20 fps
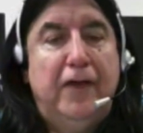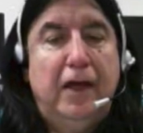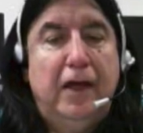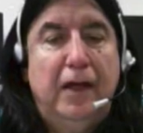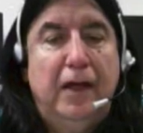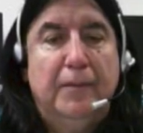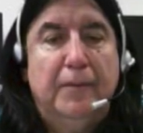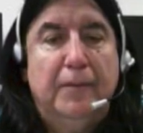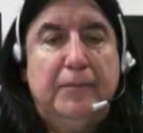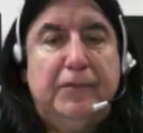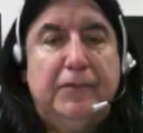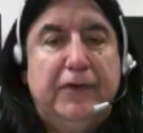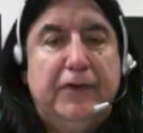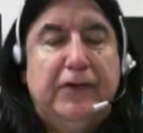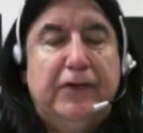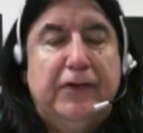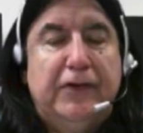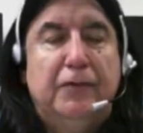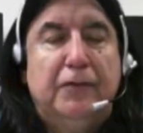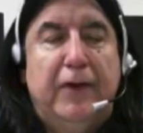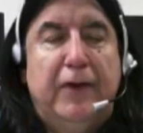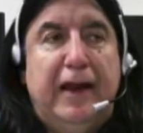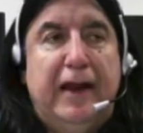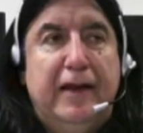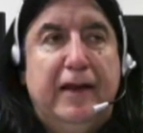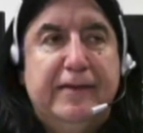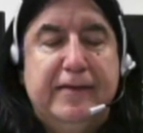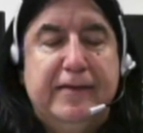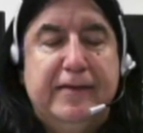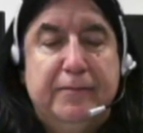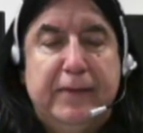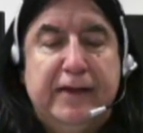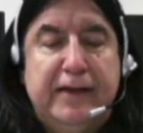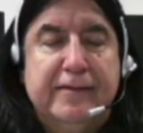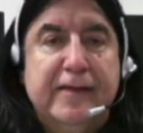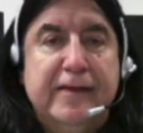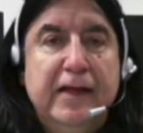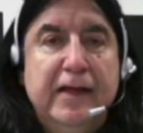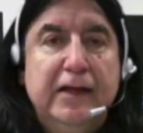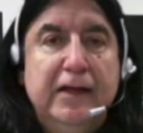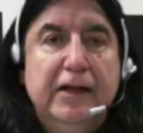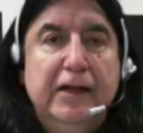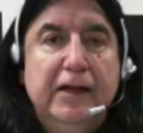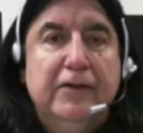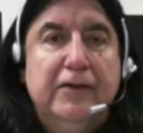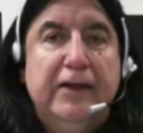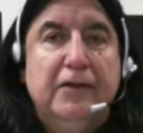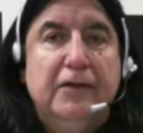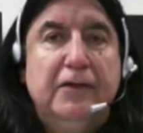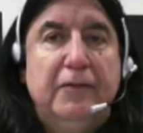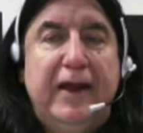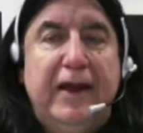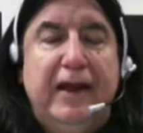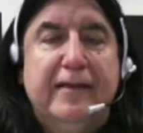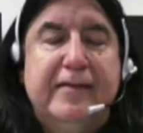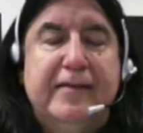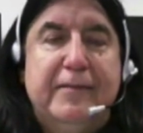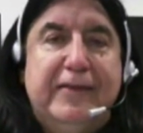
critical realism, because critical realism,